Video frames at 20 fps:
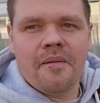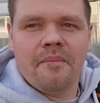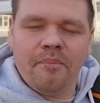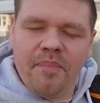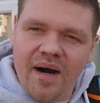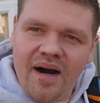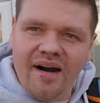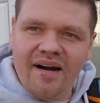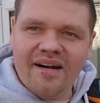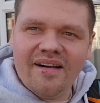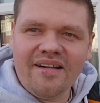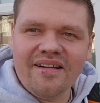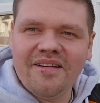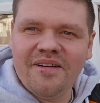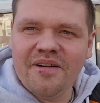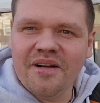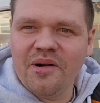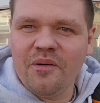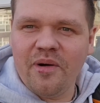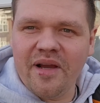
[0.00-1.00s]
but
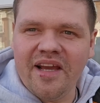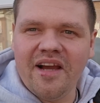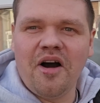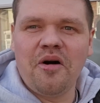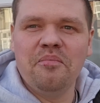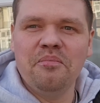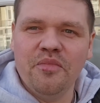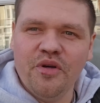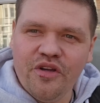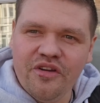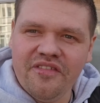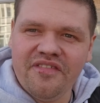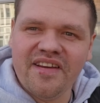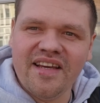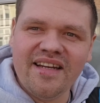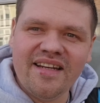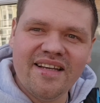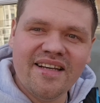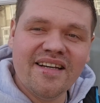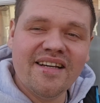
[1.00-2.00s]
we are
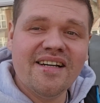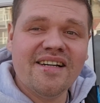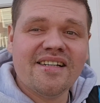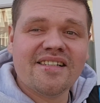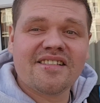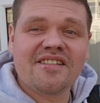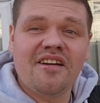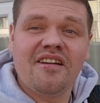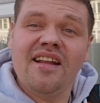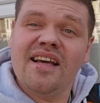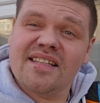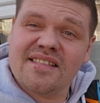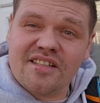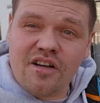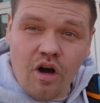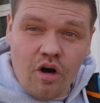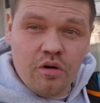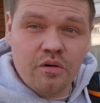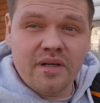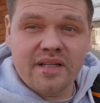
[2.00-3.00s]
moving. So let's
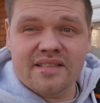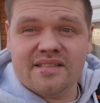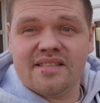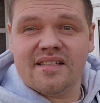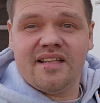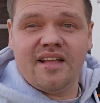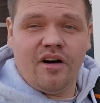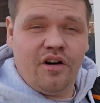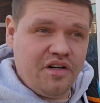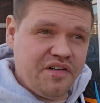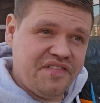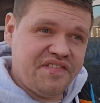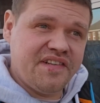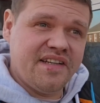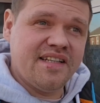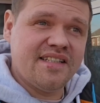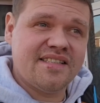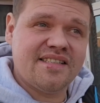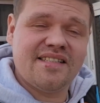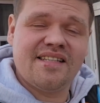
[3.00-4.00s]
go into the
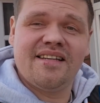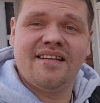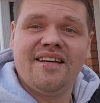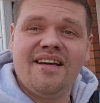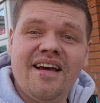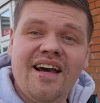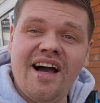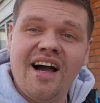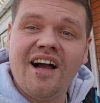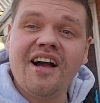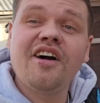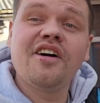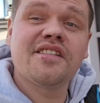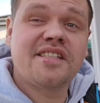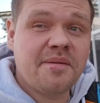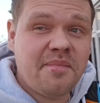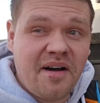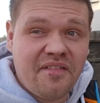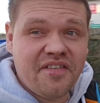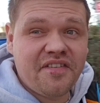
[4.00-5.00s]
office. I got
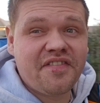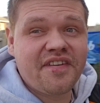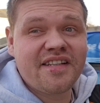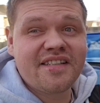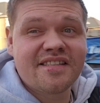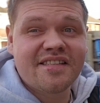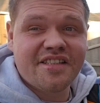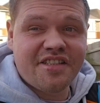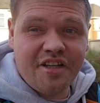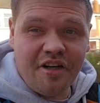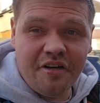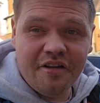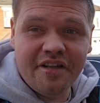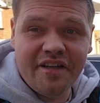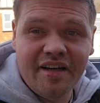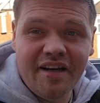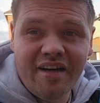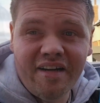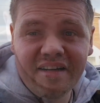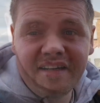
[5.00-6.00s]
some other things to show
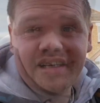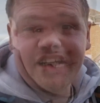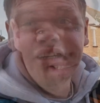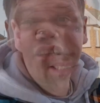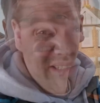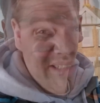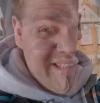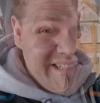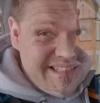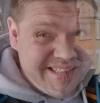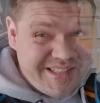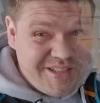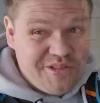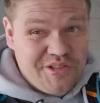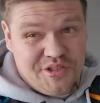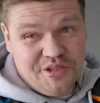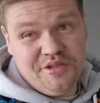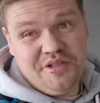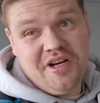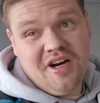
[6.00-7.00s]
you. I'm gonna sell
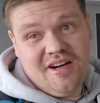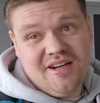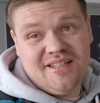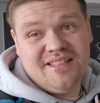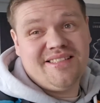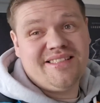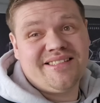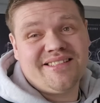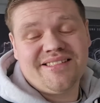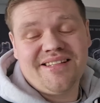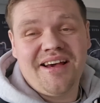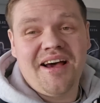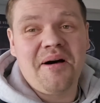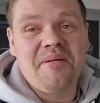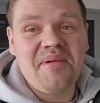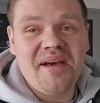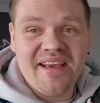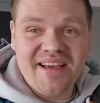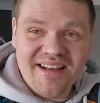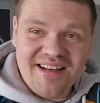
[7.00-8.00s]
2 cars
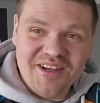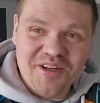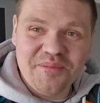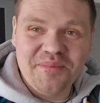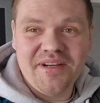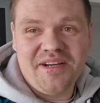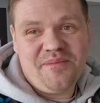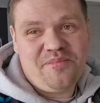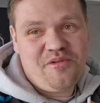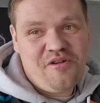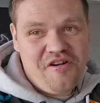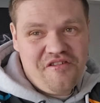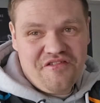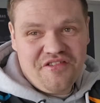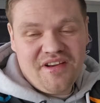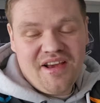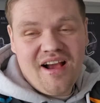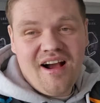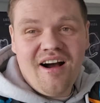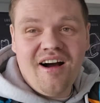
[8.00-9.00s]
and make a little bit of
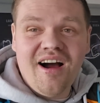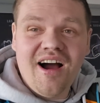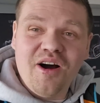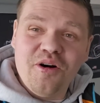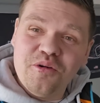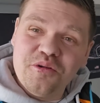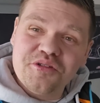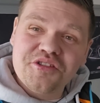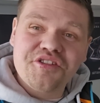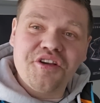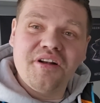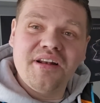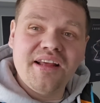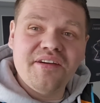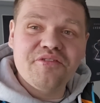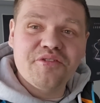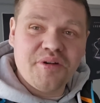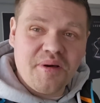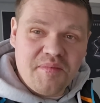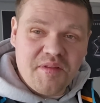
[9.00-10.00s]
profit. I also
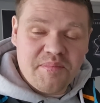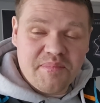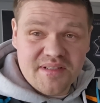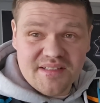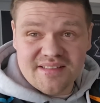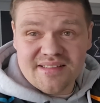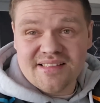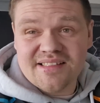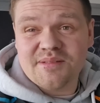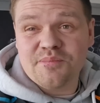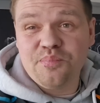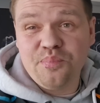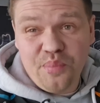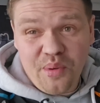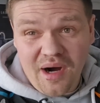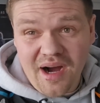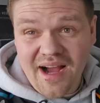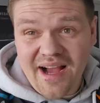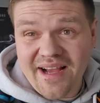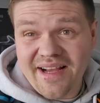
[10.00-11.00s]
leveled up the business
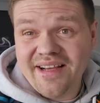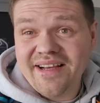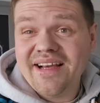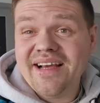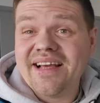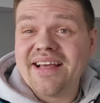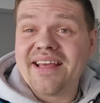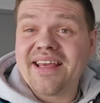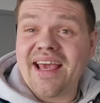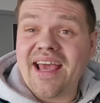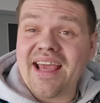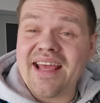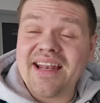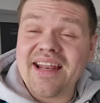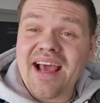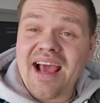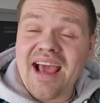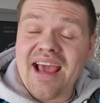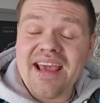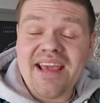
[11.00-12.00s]
by
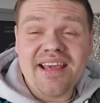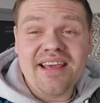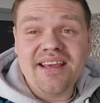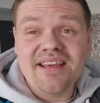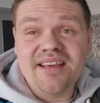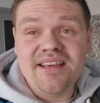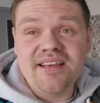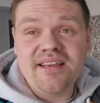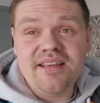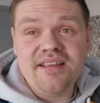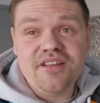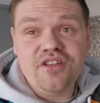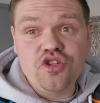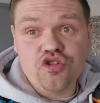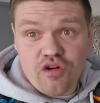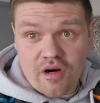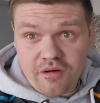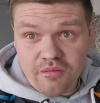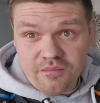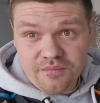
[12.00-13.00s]
getting a
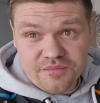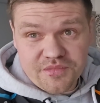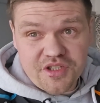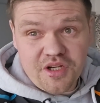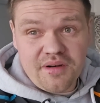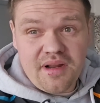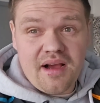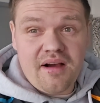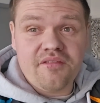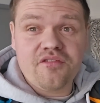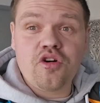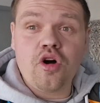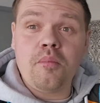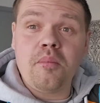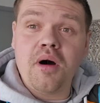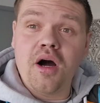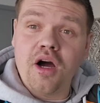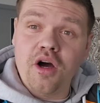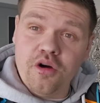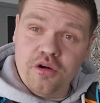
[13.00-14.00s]
drill. So now I've got
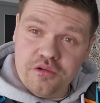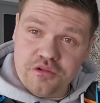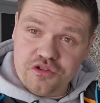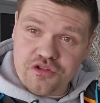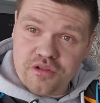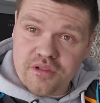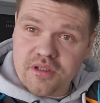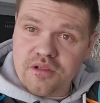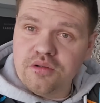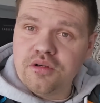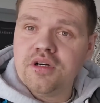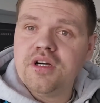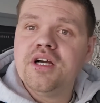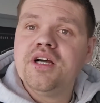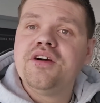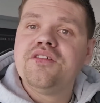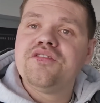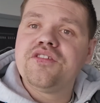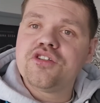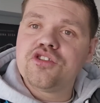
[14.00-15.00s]
my own drill
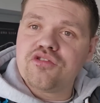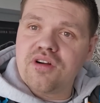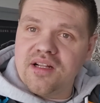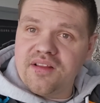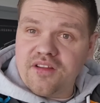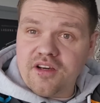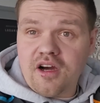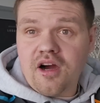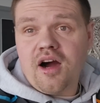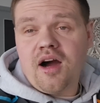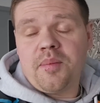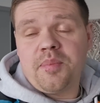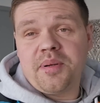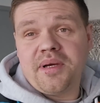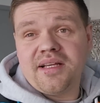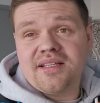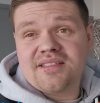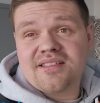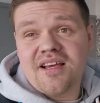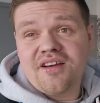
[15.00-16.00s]
for drilling the
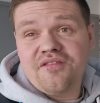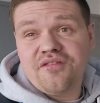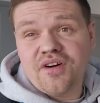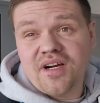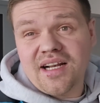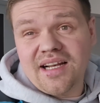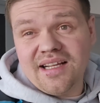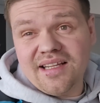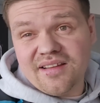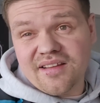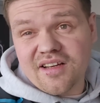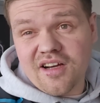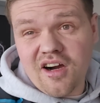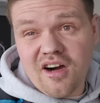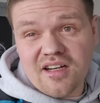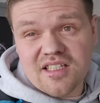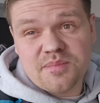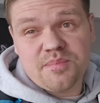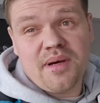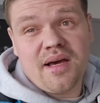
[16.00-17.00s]
carpets, for cleaning the
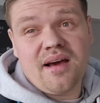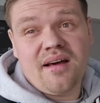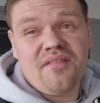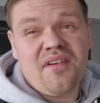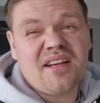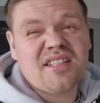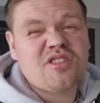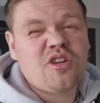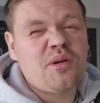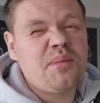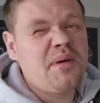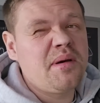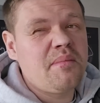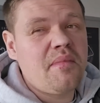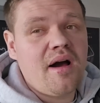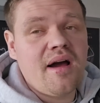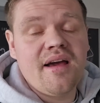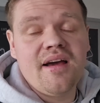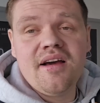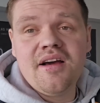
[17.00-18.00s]
cars better. That's going to be
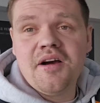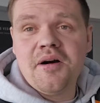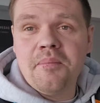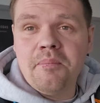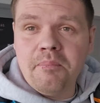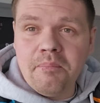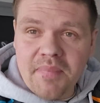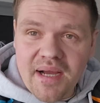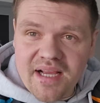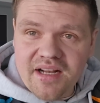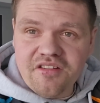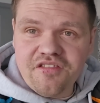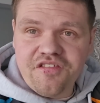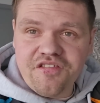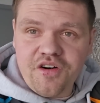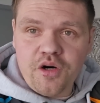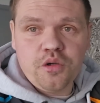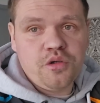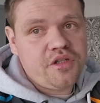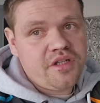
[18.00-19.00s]
my main
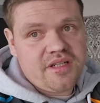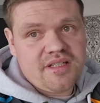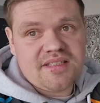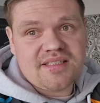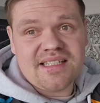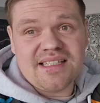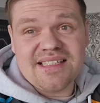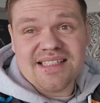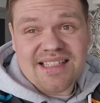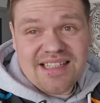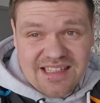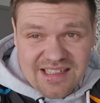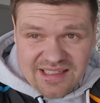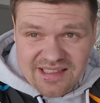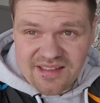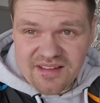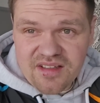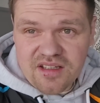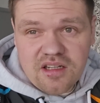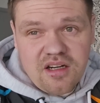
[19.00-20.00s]
focus, is
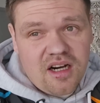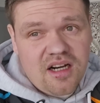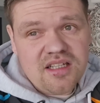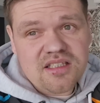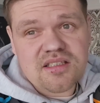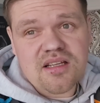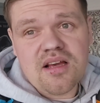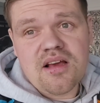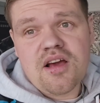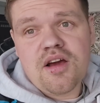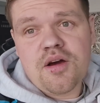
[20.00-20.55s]
cleaning the cars,